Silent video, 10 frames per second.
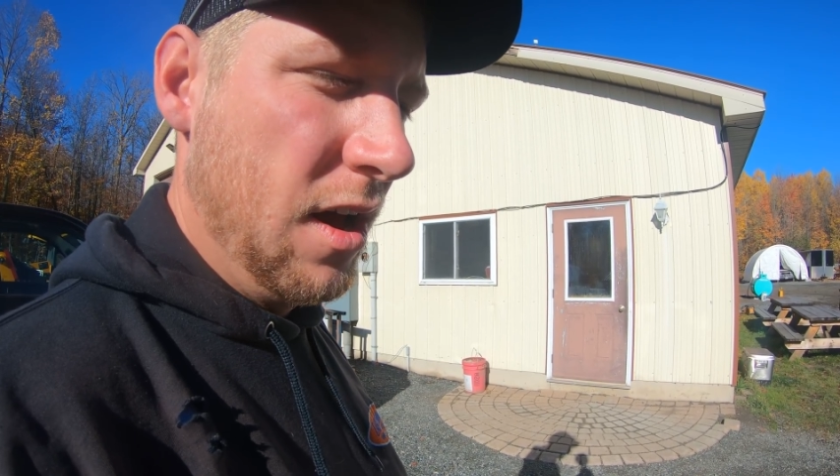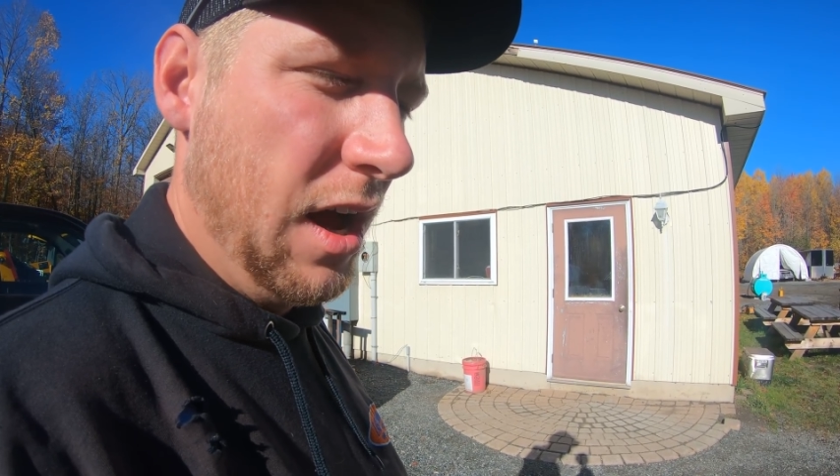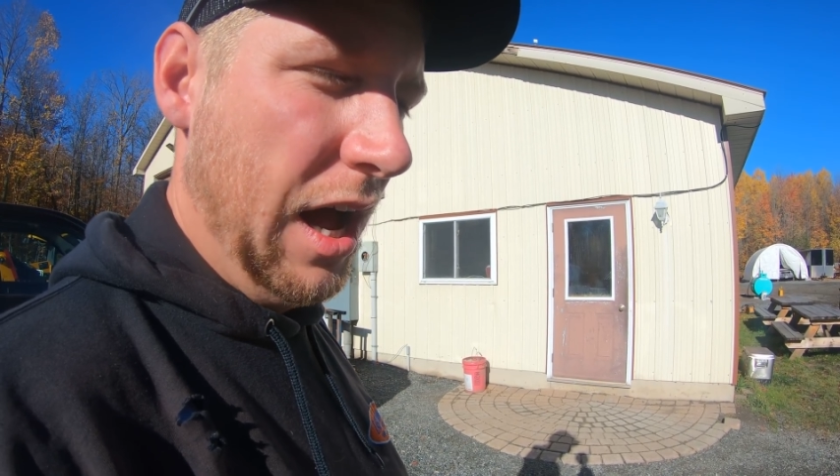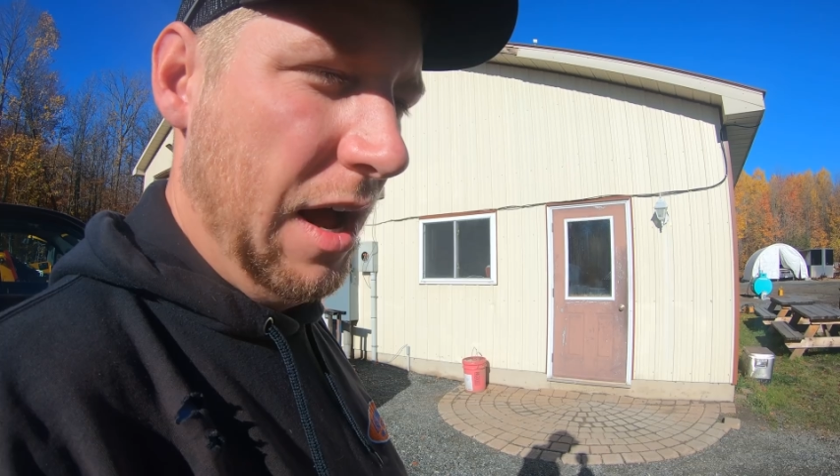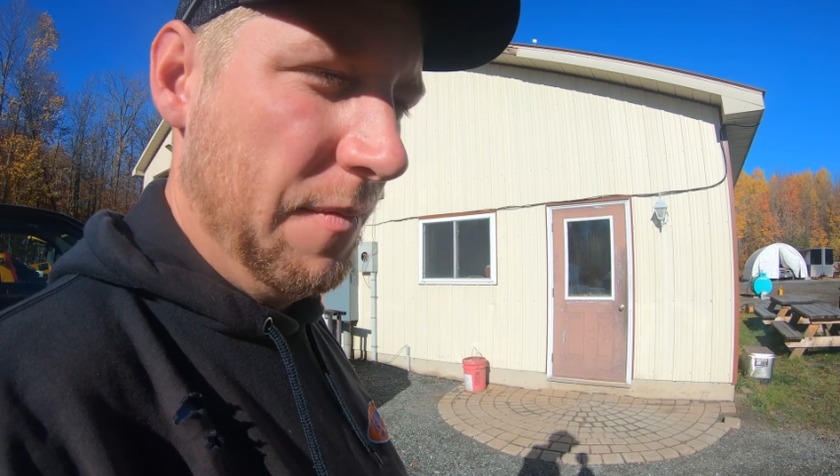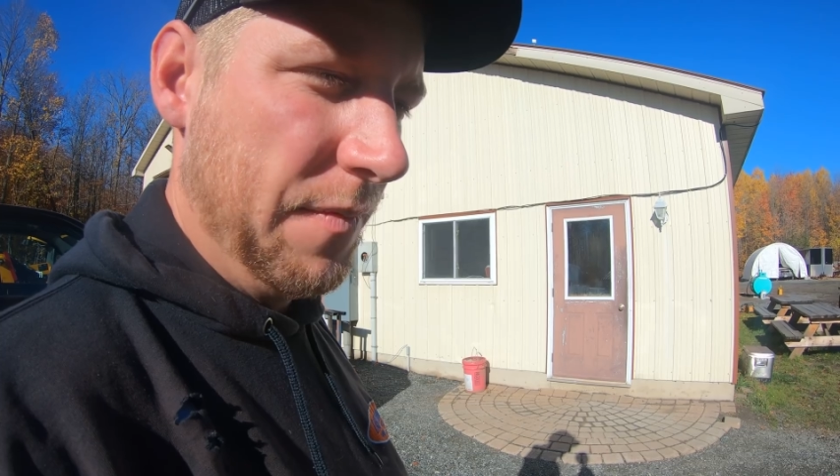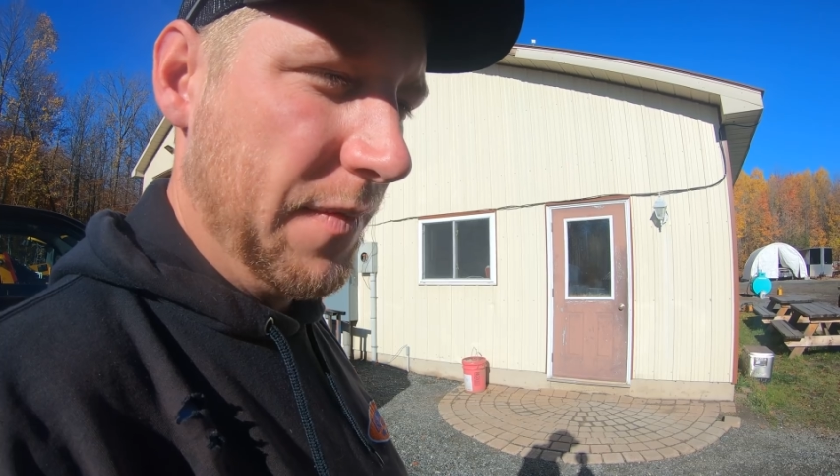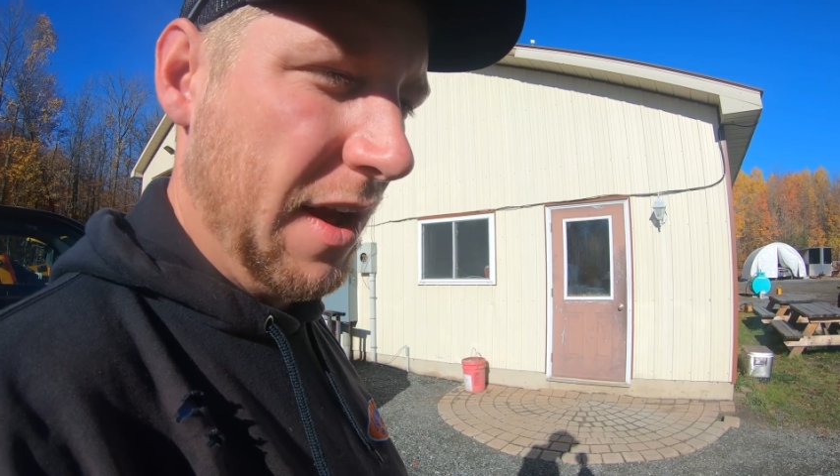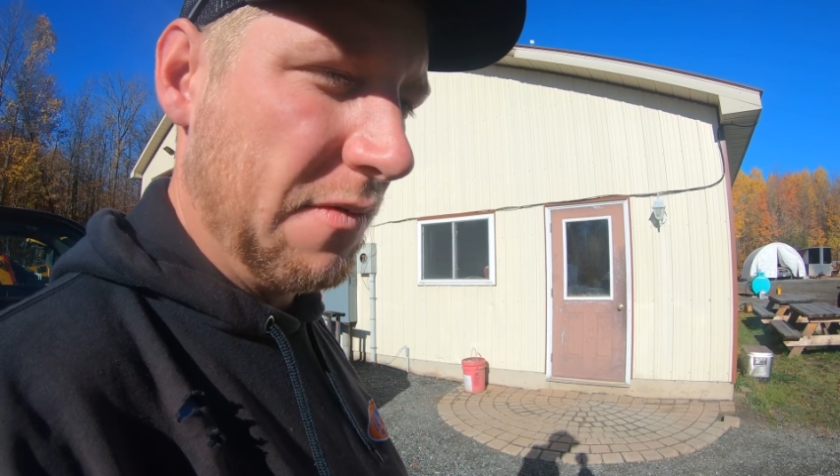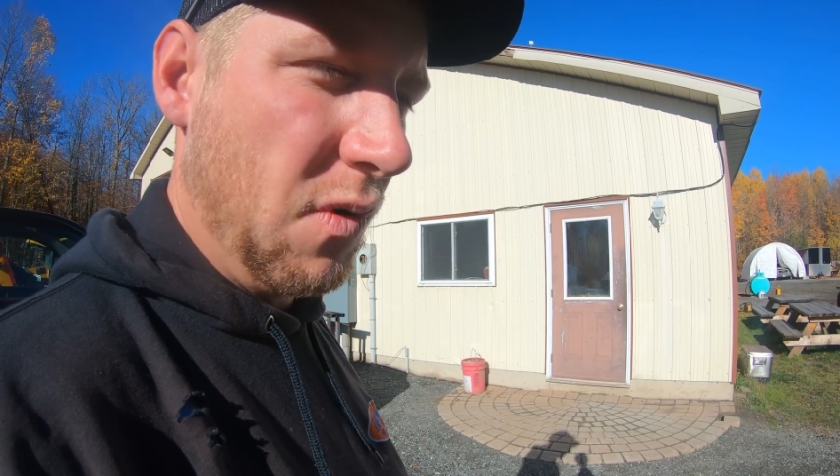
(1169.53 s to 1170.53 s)

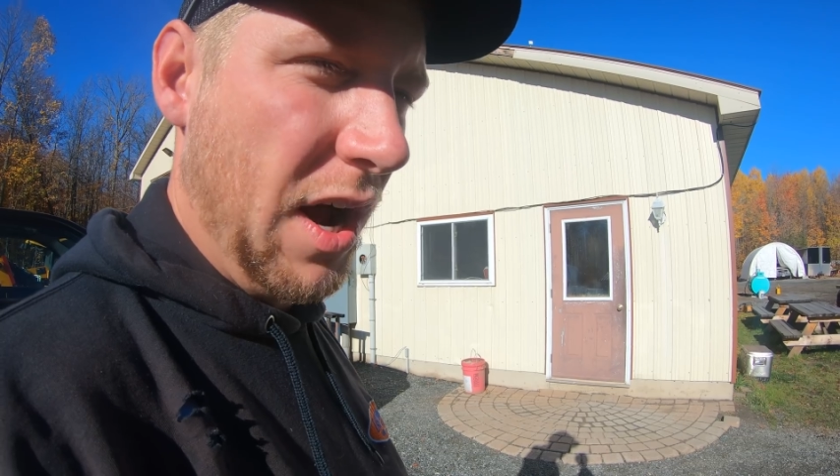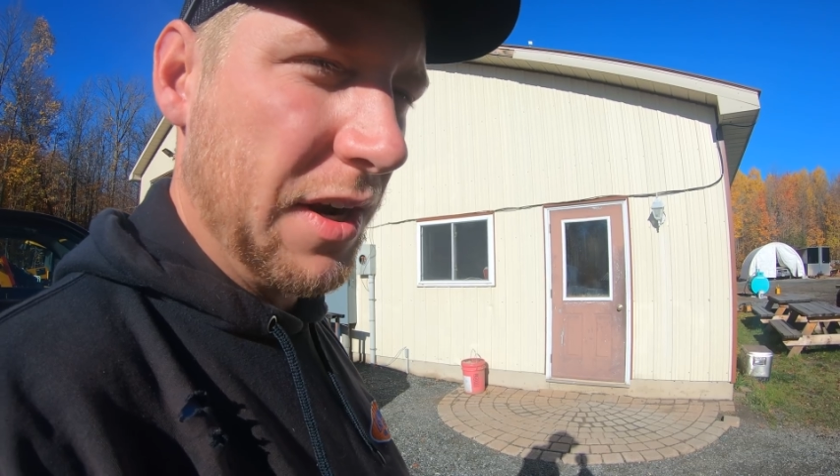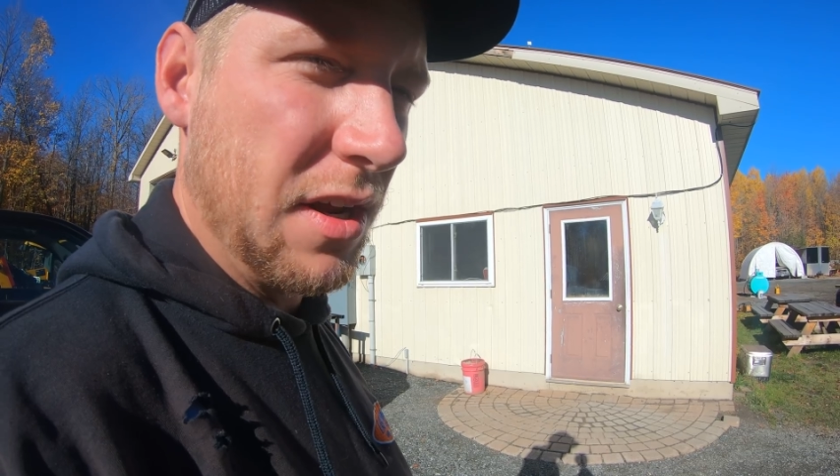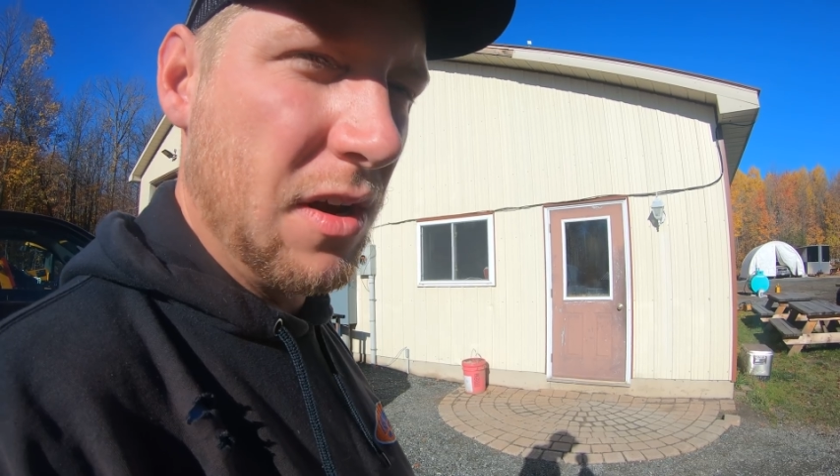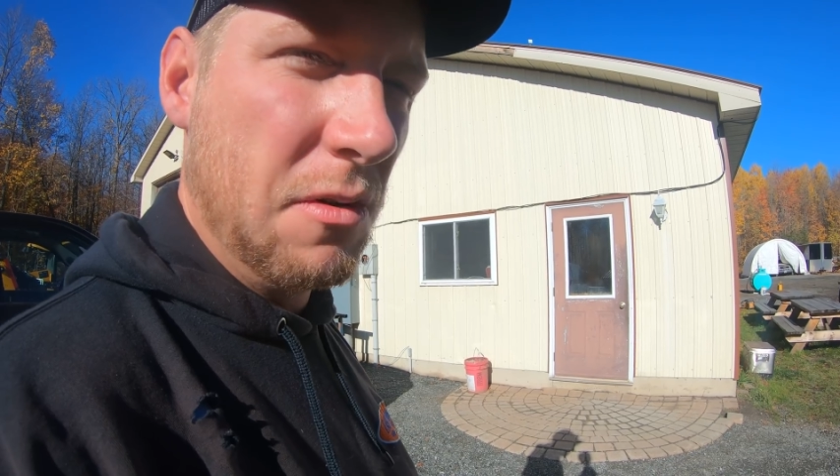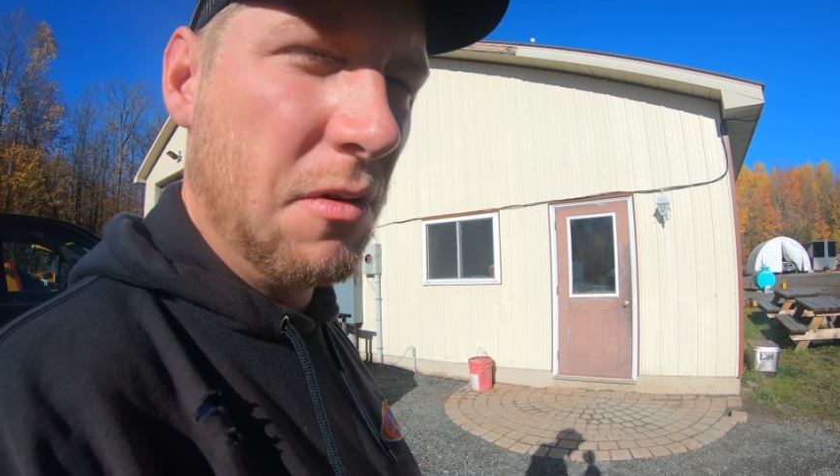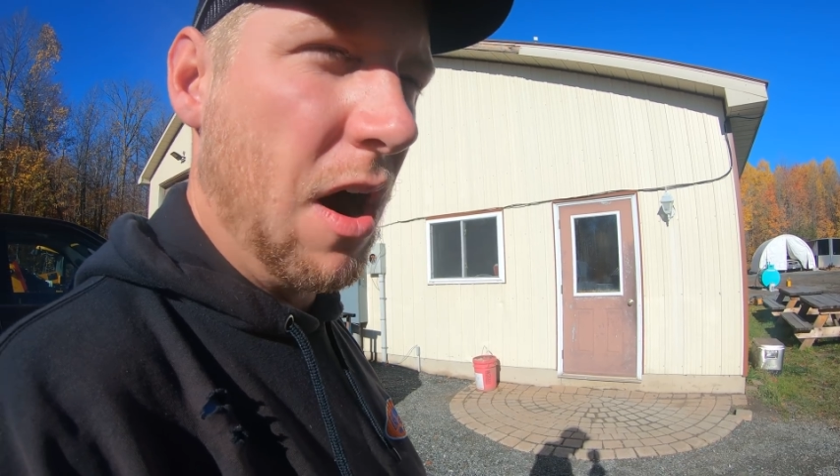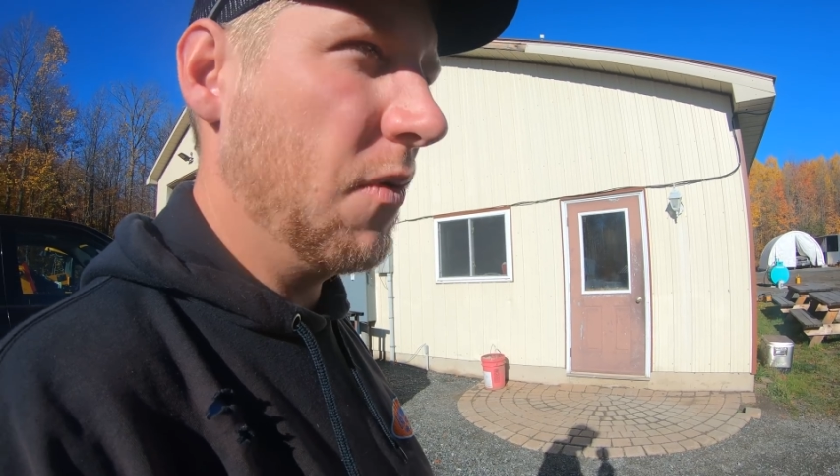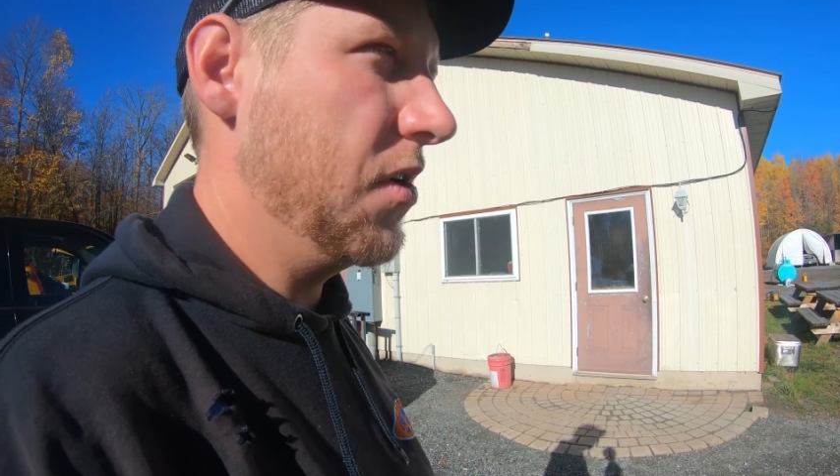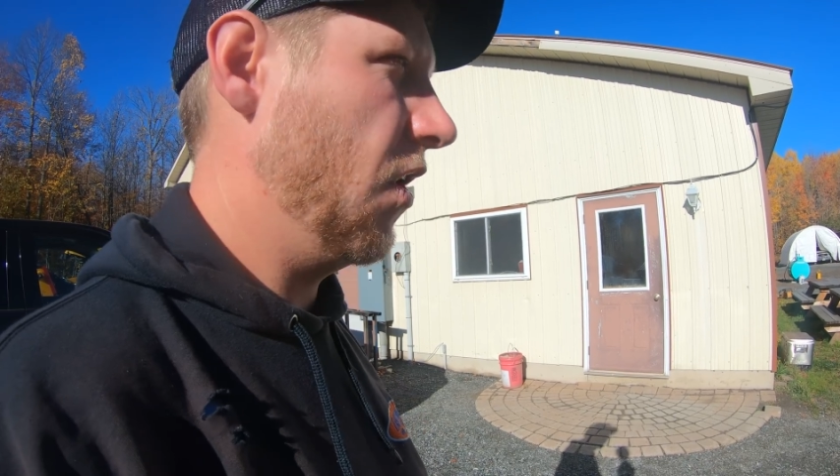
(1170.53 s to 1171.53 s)
of what
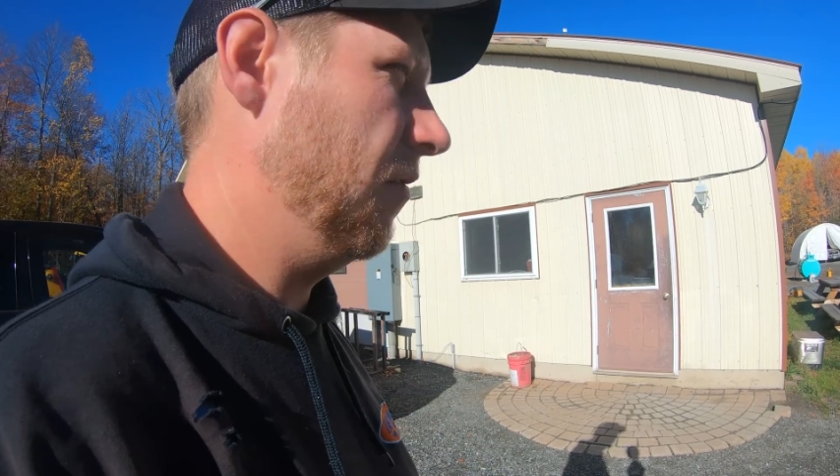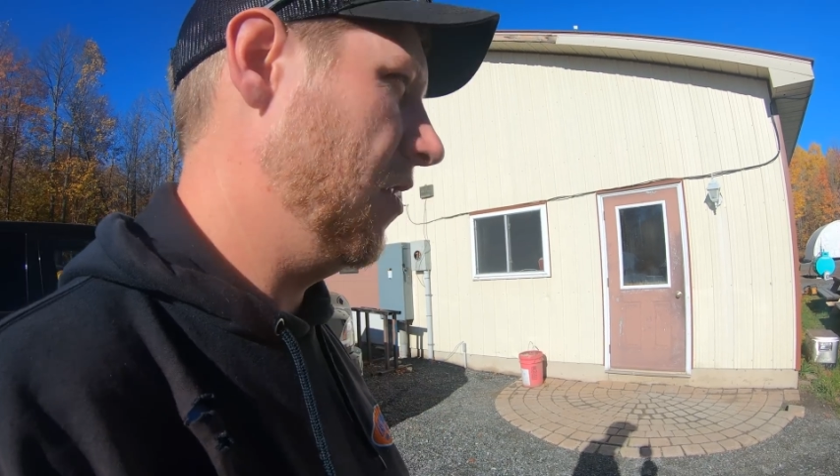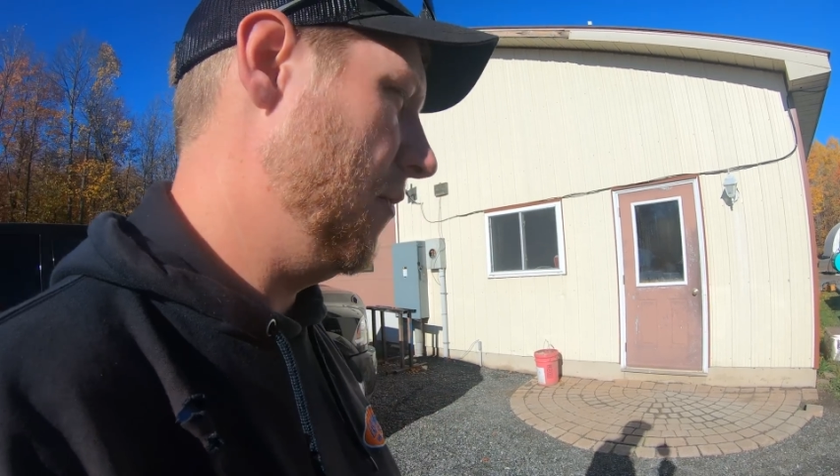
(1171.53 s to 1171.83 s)
we're normally